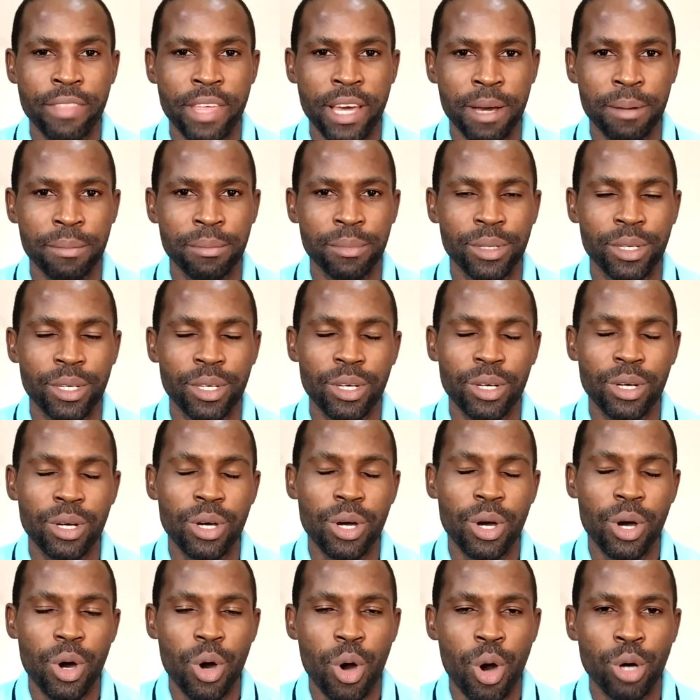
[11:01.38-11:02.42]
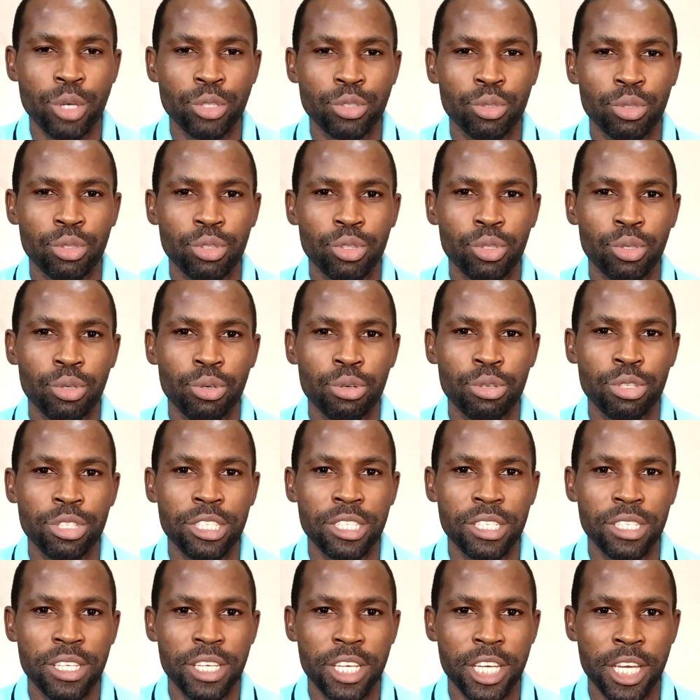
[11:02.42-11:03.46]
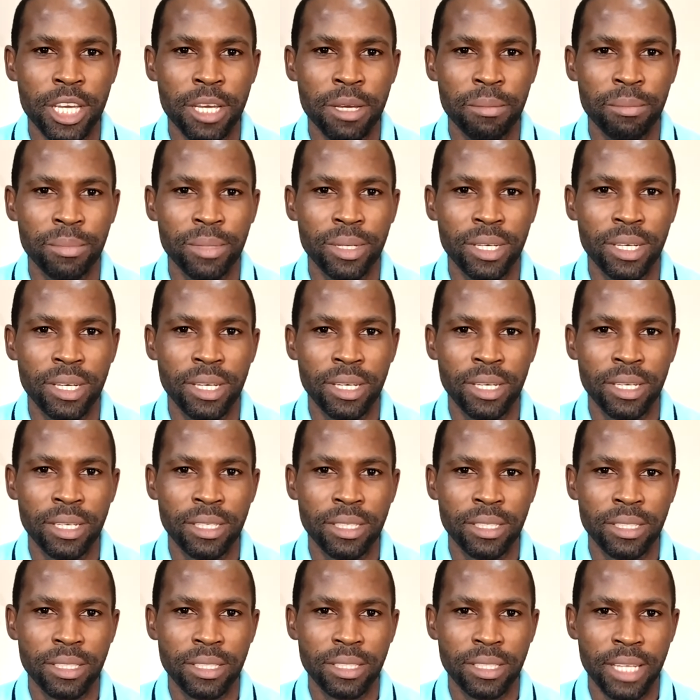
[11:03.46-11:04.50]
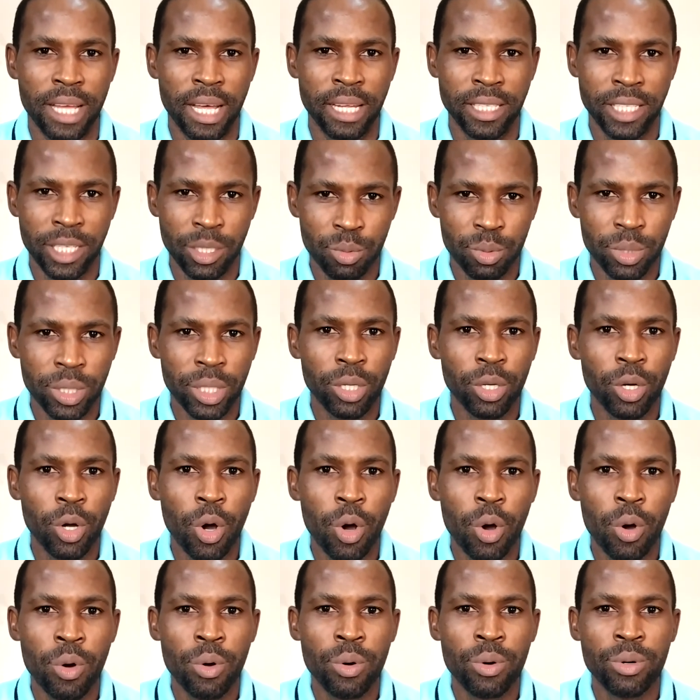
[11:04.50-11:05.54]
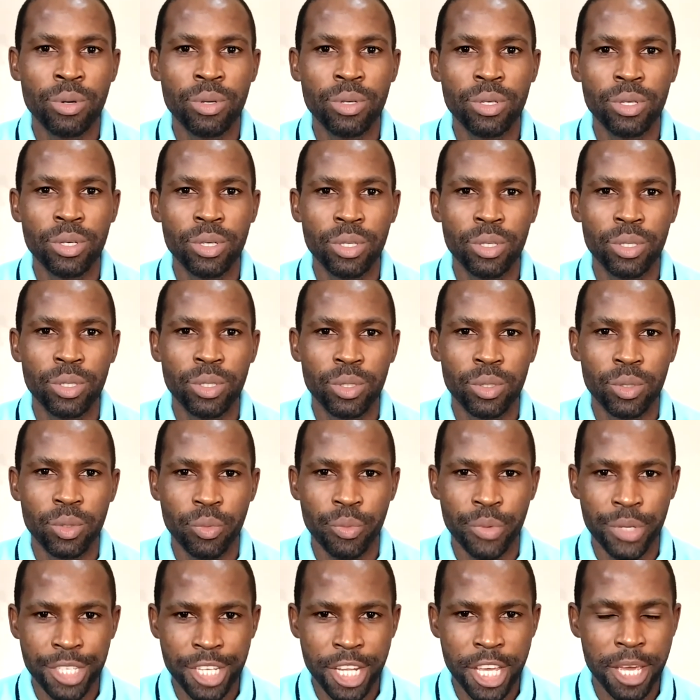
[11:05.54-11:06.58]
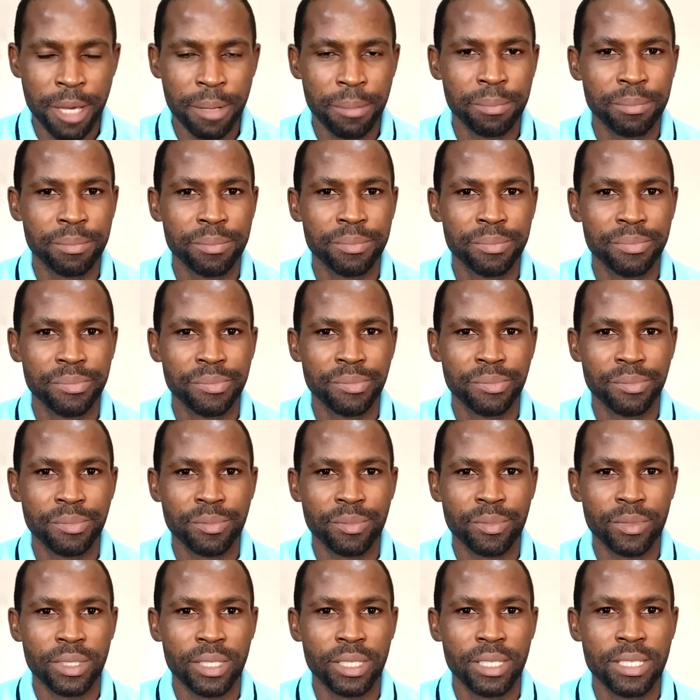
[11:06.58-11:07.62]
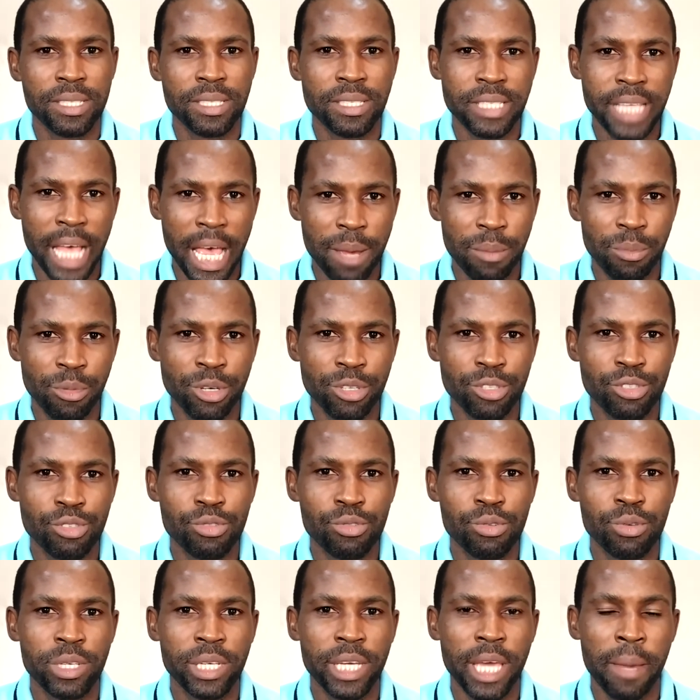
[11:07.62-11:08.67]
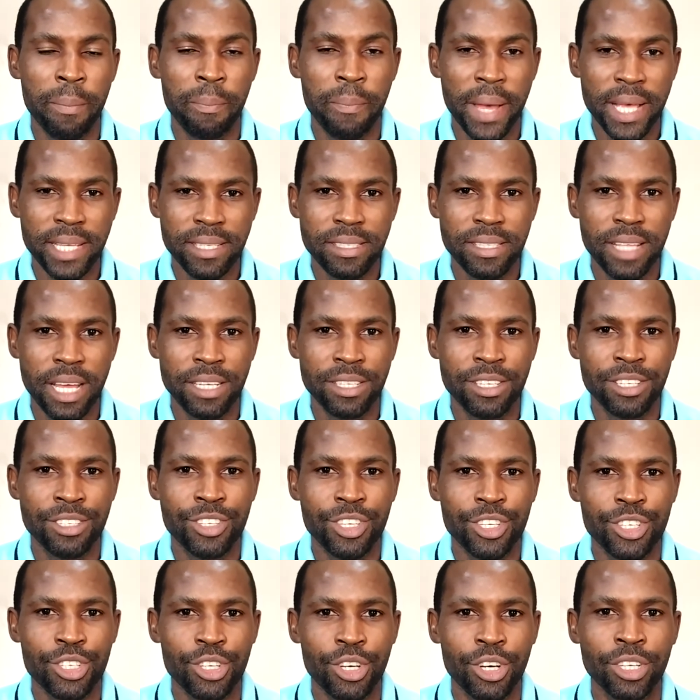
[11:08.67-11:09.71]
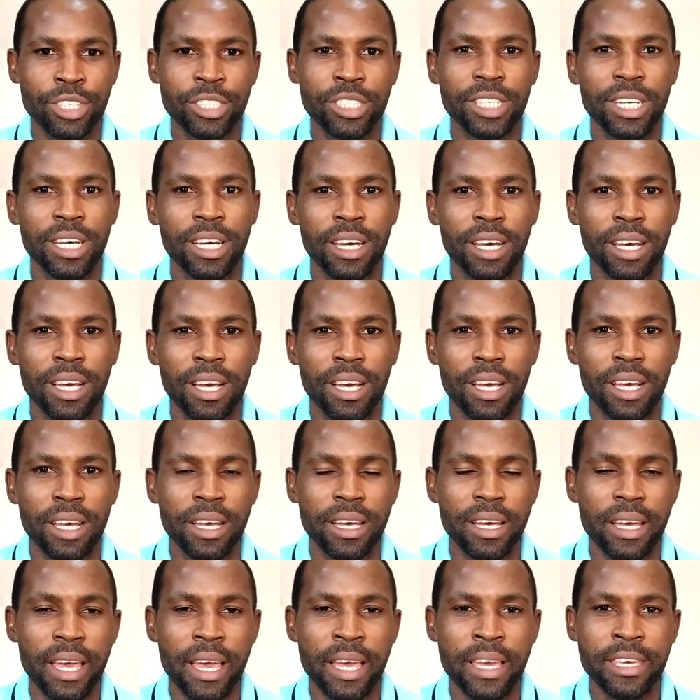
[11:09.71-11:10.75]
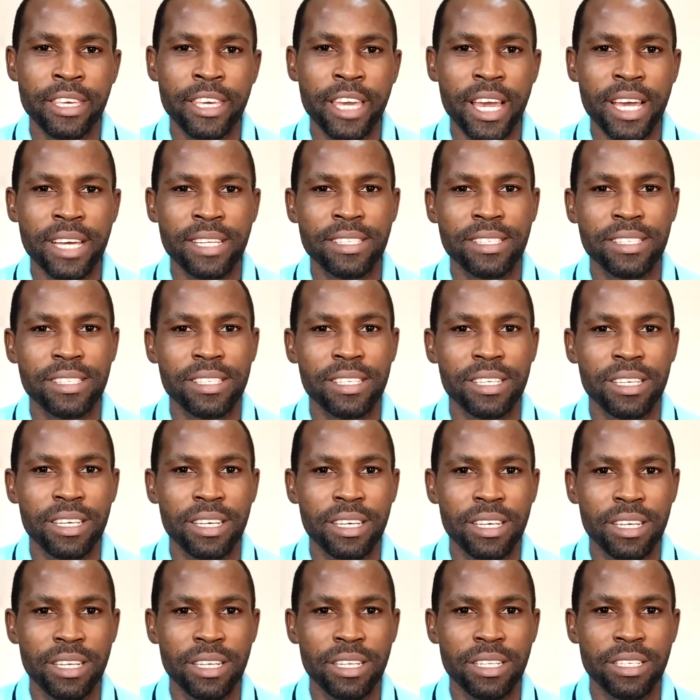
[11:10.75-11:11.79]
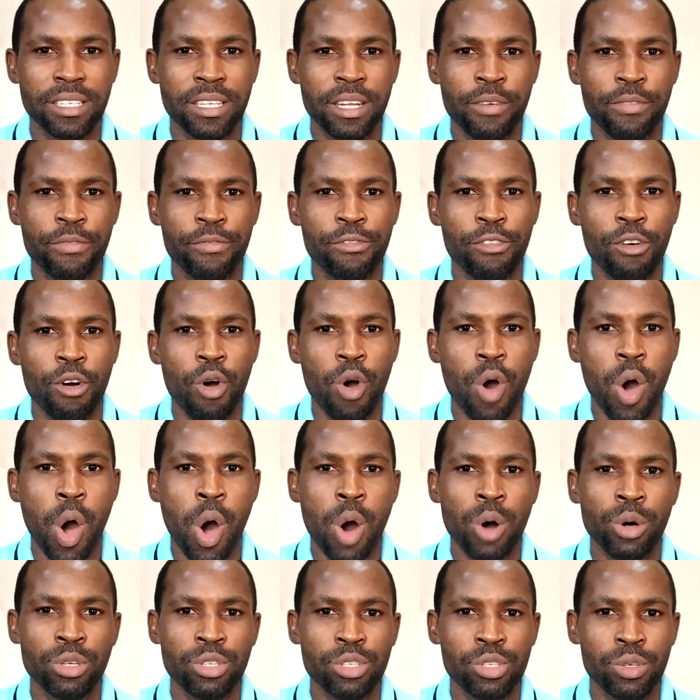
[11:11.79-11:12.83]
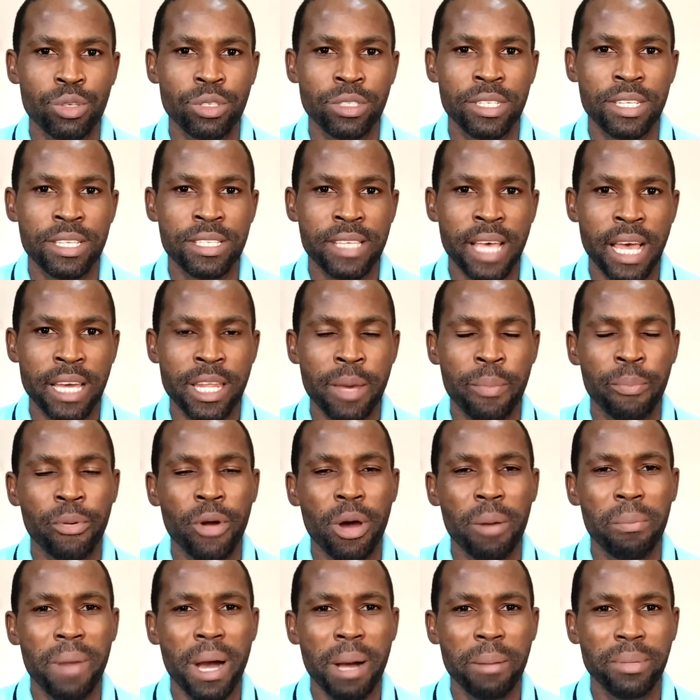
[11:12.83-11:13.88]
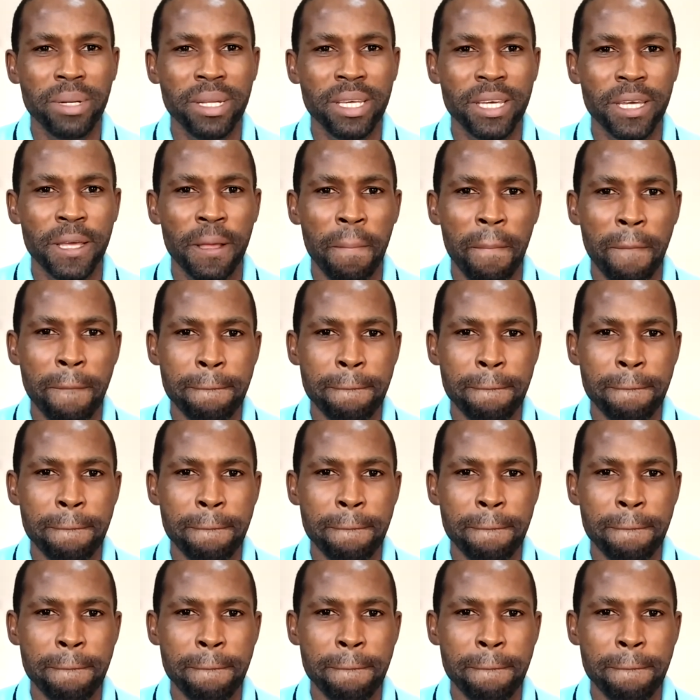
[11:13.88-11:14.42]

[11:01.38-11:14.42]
them, also told him that they will go with him. Simon took a personal decision, and yet the 4 also decided. Probably,